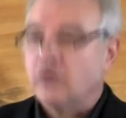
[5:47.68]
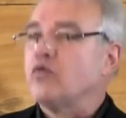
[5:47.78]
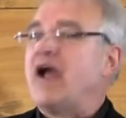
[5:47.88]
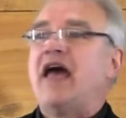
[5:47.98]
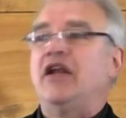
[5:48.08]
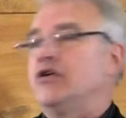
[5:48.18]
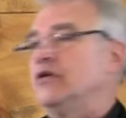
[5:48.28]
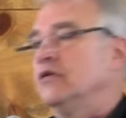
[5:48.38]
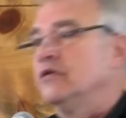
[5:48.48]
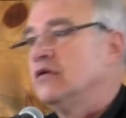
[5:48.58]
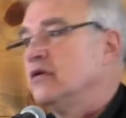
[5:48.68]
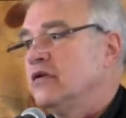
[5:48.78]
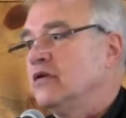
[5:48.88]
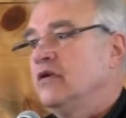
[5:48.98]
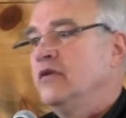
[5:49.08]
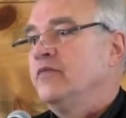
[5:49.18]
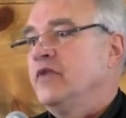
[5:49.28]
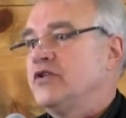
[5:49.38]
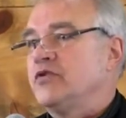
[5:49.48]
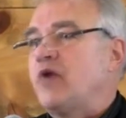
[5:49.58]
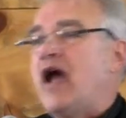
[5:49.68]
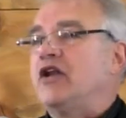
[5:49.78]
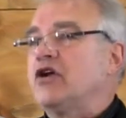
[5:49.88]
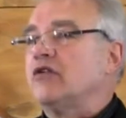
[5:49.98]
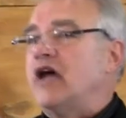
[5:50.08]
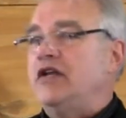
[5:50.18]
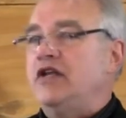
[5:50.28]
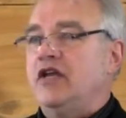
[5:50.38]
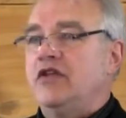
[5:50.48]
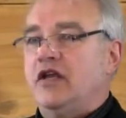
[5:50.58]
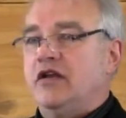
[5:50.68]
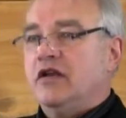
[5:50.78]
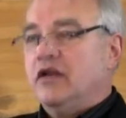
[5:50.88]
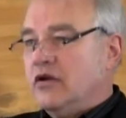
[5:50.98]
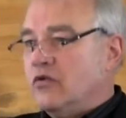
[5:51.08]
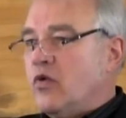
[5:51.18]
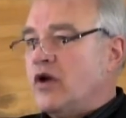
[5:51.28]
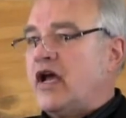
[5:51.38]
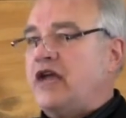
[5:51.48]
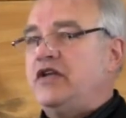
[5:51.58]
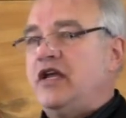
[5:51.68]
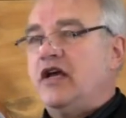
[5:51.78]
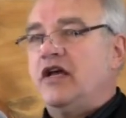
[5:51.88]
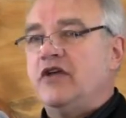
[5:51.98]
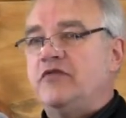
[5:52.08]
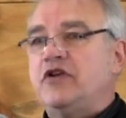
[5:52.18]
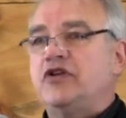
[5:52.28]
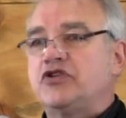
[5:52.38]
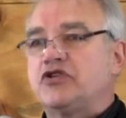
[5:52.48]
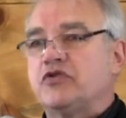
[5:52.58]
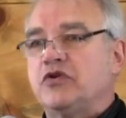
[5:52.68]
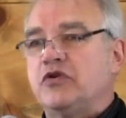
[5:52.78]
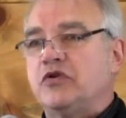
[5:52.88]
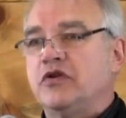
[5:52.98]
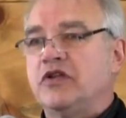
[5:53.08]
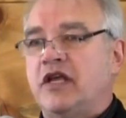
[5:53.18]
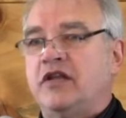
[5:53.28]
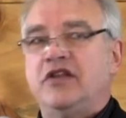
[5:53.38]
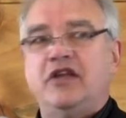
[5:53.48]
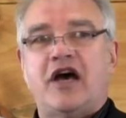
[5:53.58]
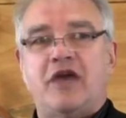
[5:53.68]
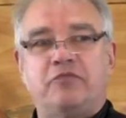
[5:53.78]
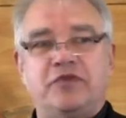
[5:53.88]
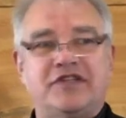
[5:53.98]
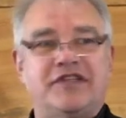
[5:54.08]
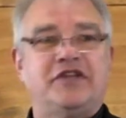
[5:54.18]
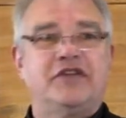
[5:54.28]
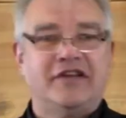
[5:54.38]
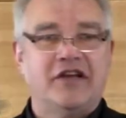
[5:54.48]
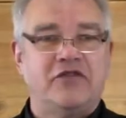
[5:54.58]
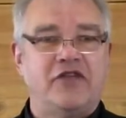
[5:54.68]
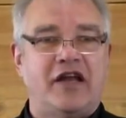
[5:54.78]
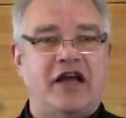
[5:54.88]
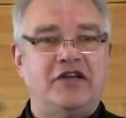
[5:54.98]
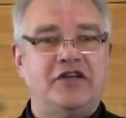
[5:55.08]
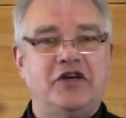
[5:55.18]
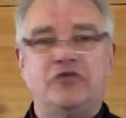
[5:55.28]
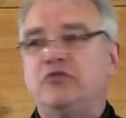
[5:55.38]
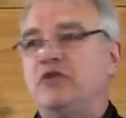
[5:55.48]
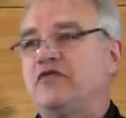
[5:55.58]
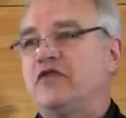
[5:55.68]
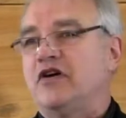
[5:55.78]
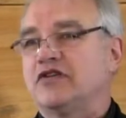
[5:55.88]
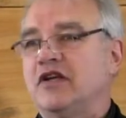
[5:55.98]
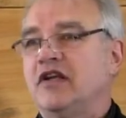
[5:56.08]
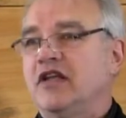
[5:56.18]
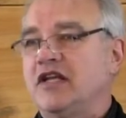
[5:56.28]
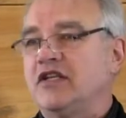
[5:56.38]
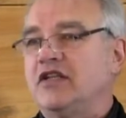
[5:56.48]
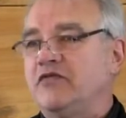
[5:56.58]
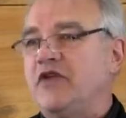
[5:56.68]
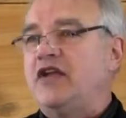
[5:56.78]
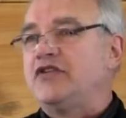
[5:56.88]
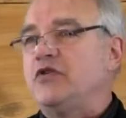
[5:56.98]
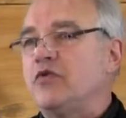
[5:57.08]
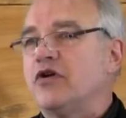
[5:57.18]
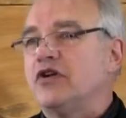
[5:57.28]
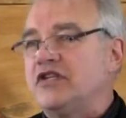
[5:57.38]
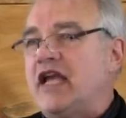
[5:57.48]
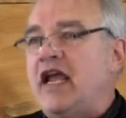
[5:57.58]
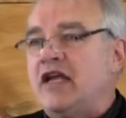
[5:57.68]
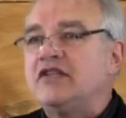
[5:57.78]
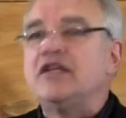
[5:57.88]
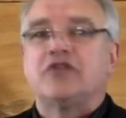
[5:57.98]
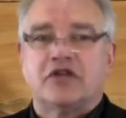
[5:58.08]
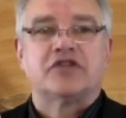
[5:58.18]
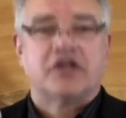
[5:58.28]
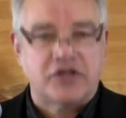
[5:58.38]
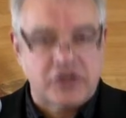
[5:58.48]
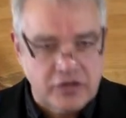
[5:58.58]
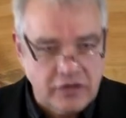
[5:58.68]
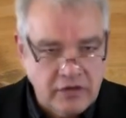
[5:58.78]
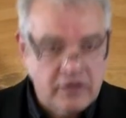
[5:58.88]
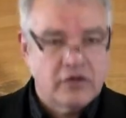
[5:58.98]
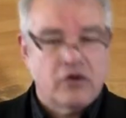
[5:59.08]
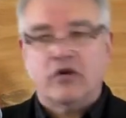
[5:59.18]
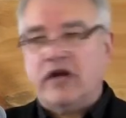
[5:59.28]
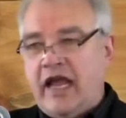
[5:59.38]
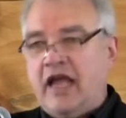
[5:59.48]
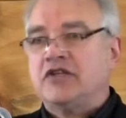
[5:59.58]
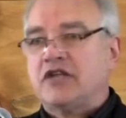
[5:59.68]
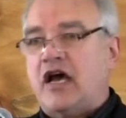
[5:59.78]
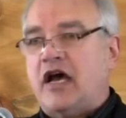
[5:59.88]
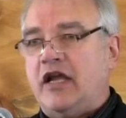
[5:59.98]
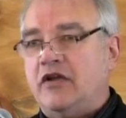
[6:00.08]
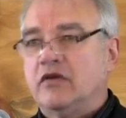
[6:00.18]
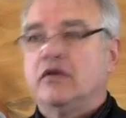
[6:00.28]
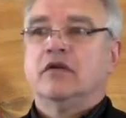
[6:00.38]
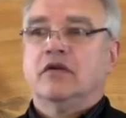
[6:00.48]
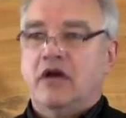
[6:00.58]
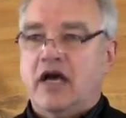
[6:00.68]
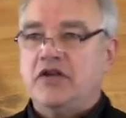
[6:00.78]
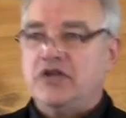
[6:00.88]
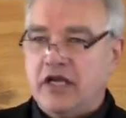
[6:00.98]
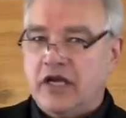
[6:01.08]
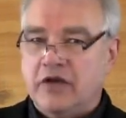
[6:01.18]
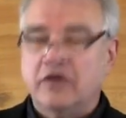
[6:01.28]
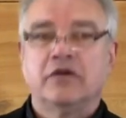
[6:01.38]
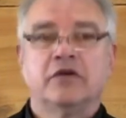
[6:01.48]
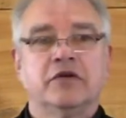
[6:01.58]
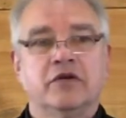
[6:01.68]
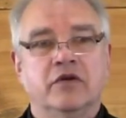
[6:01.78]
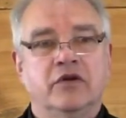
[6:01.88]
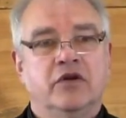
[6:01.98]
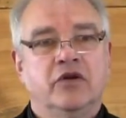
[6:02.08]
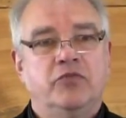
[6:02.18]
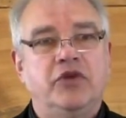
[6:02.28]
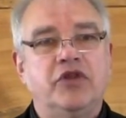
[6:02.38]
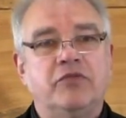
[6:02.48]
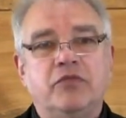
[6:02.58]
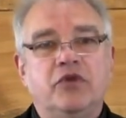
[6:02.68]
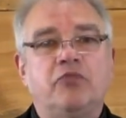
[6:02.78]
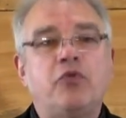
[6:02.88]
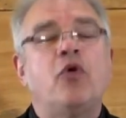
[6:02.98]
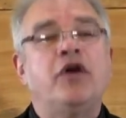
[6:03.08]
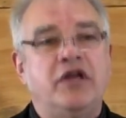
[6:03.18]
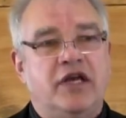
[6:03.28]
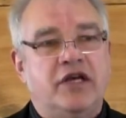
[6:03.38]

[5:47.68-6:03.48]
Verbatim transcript: Radical. It's a radical idea that one idea, if it is true, then the opposite of that idea would be false. As the fancy word is antithesis or anti idea. But the, the point